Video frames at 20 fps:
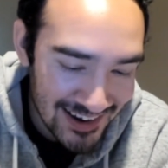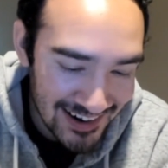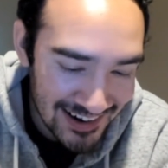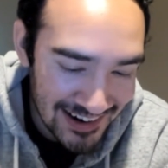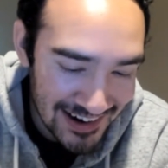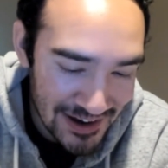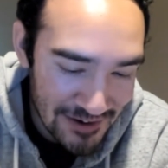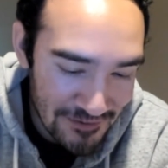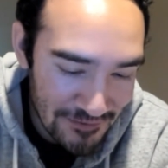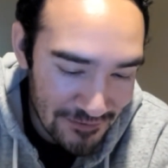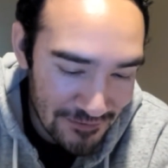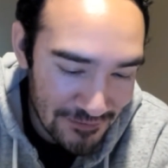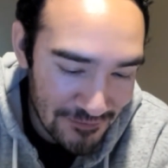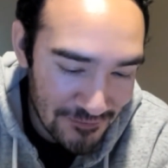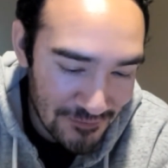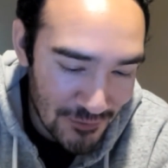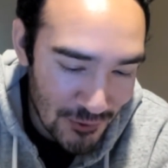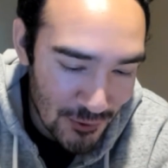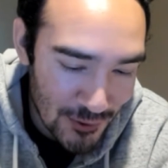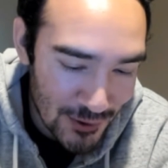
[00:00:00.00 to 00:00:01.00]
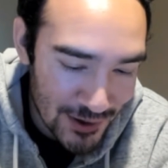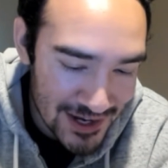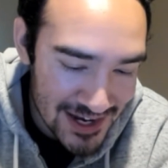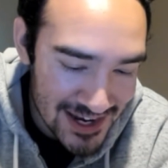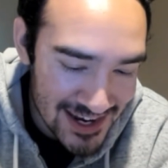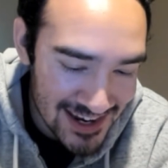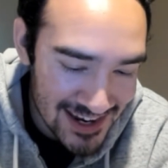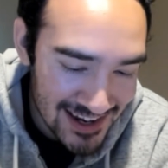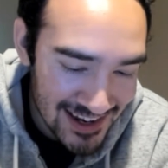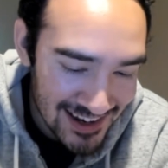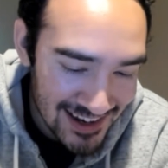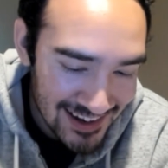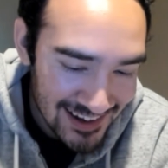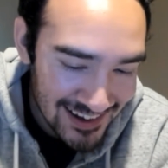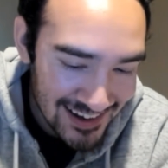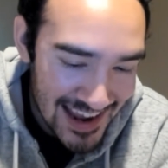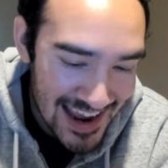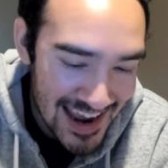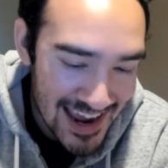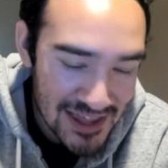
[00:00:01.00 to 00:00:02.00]
All right, 40,
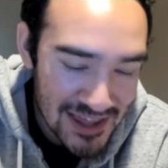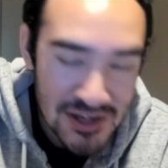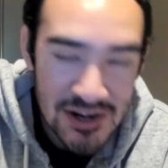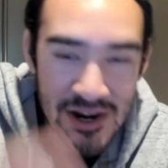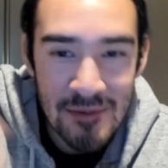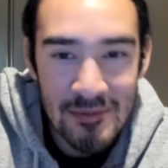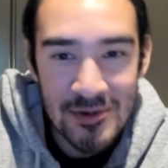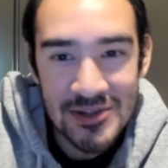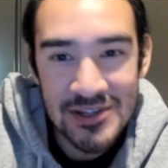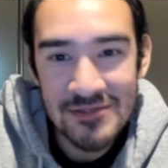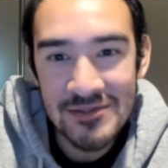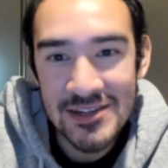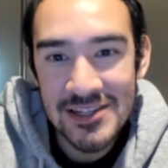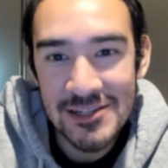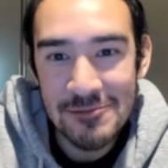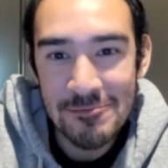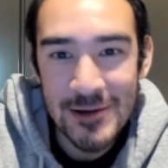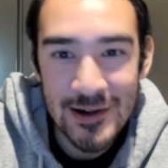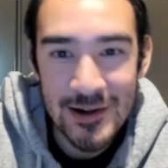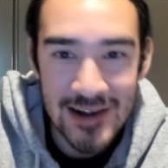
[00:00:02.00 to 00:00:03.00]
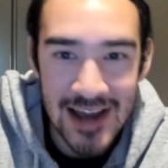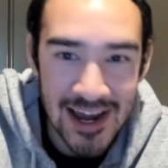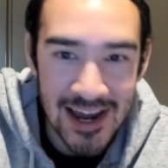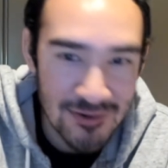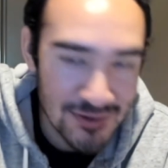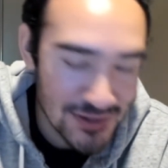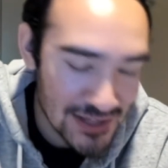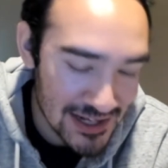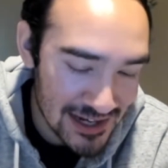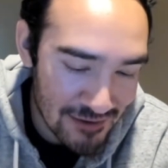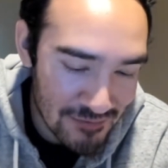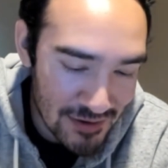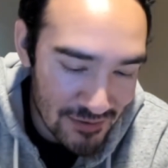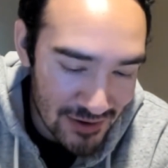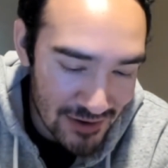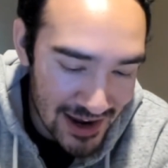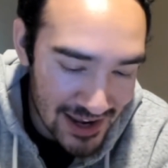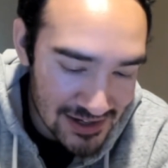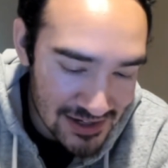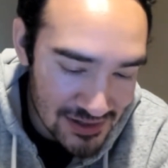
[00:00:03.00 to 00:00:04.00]
and the numbers have disappeared. I don't think I've
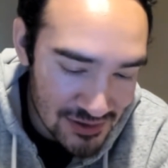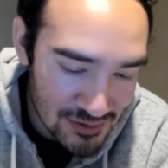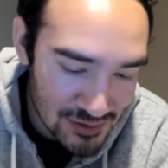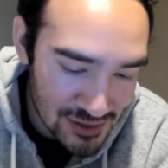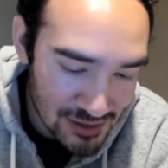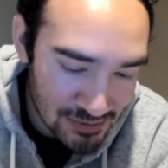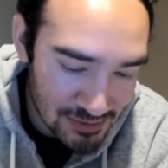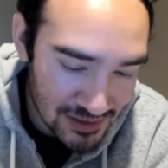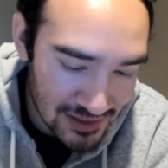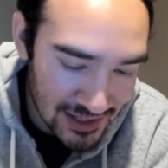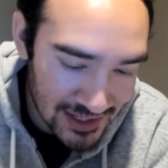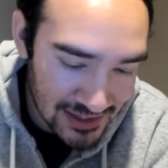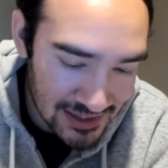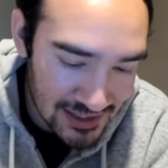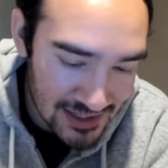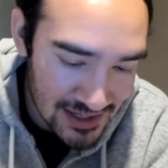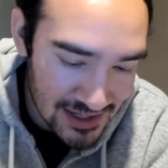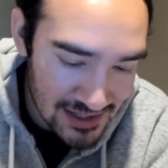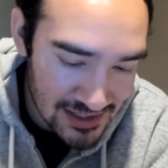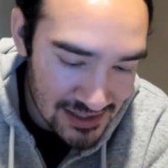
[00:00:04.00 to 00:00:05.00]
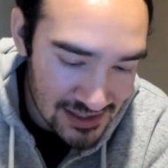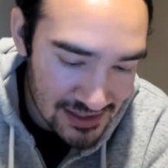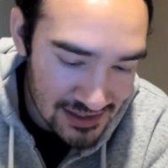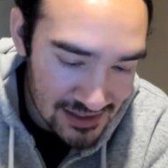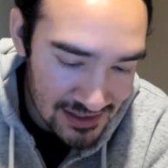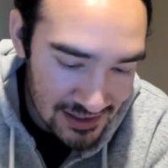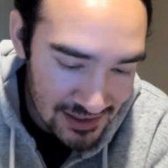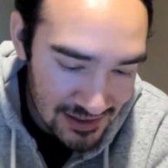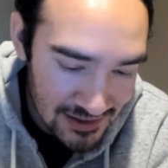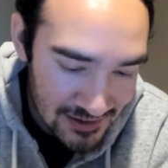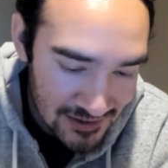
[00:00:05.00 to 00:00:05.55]
ever had to do something like this.